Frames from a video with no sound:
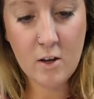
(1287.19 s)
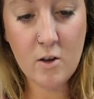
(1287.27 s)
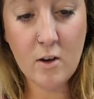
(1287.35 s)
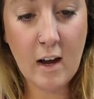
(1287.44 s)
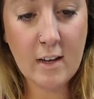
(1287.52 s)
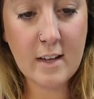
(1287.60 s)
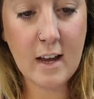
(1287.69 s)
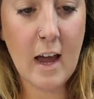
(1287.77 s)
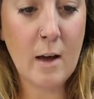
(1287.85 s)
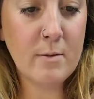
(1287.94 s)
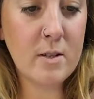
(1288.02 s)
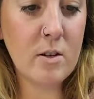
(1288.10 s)
You guys, I
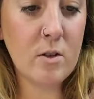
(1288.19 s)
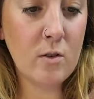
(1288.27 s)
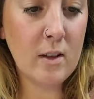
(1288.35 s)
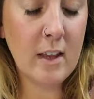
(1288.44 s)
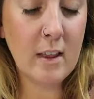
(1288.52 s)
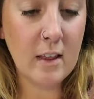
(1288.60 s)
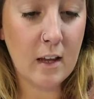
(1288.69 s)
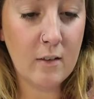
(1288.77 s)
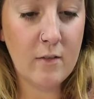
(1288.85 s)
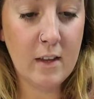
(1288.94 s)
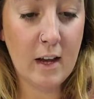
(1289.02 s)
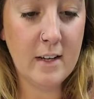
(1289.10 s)
absolutely
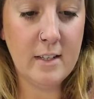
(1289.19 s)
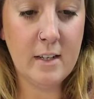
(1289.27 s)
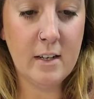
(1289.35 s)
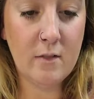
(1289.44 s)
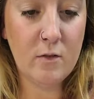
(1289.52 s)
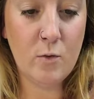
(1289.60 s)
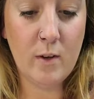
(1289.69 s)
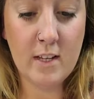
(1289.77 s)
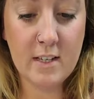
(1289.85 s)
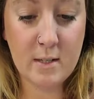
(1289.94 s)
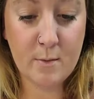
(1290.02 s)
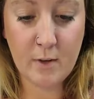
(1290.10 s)
love the idea of doing
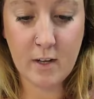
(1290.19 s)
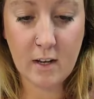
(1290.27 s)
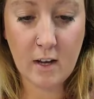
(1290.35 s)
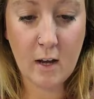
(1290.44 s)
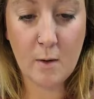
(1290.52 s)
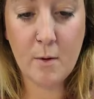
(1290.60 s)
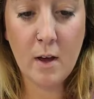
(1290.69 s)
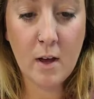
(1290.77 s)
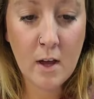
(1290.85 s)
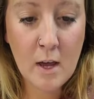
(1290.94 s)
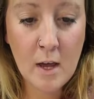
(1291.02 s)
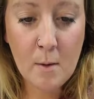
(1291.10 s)
this split cup
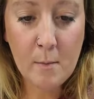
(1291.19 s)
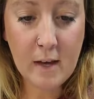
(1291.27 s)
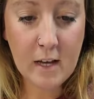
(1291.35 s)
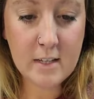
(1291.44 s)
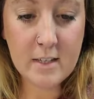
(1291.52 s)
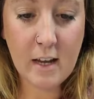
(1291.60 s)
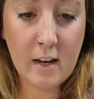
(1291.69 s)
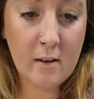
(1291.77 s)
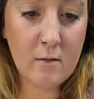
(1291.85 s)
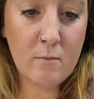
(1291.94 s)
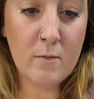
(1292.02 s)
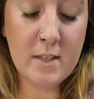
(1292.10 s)
because, like,
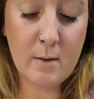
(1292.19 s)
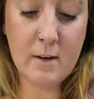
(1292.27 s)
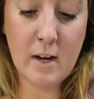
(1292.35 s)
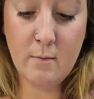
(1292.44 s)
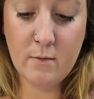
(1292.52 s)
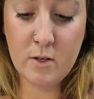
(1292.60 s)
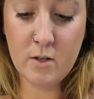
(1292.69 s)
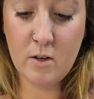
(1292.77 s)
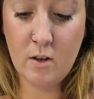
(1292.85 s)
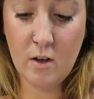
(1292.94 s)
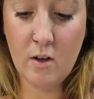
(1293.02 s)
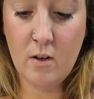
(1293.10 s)
sometimes
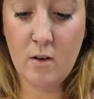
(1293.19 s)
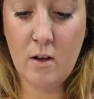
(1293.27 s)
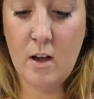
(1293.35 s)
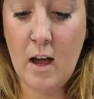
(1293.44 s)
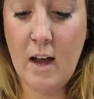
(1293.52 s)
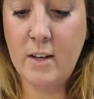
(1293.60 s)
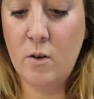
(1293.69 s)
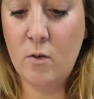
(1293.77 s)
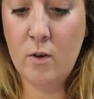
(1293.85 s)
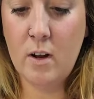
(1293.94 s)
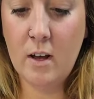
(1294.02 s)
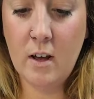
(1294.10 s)
I
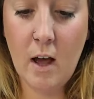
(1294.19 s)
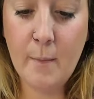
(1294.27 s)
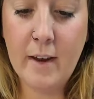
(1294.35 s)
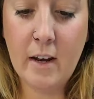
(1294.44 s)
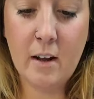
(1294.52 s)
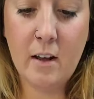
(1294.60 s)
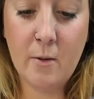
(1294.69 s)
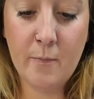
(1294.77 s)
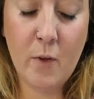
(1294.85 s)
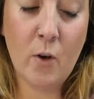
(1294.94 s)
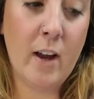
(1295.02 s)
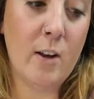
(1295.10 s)
mean,
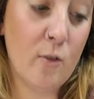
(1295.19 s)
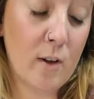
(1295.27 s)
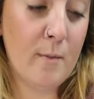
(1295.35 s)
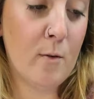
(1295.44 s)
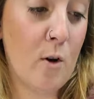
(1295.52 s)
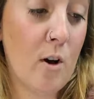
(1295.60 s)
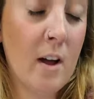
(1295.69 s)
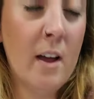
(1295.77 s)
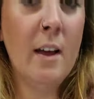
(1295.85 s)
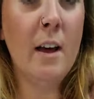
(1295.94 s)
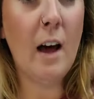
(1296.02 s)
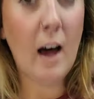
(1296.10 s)
okay, don't get me wrong.
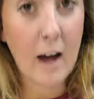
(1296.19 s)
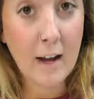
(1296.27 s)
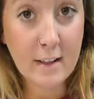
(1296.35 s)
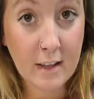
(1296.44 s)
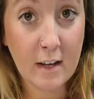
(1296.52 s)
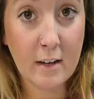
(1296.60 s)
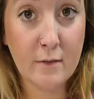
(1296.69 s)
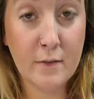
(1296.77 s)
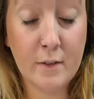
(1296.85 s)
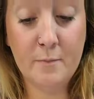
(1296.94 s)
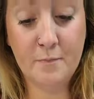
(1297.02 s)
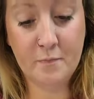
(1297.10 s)
I
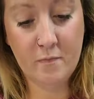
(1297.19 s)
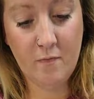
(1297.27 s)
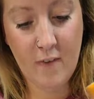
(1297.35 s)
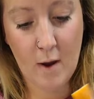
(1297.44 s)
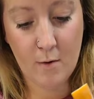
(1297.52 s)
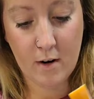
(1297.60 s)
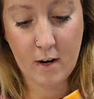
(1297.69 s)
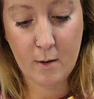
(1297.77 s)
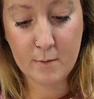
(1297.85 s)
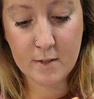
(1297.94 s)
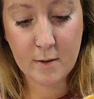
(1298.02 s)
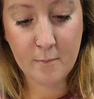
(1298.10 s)
love fabric
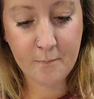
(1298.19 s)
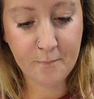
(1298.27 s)
cups.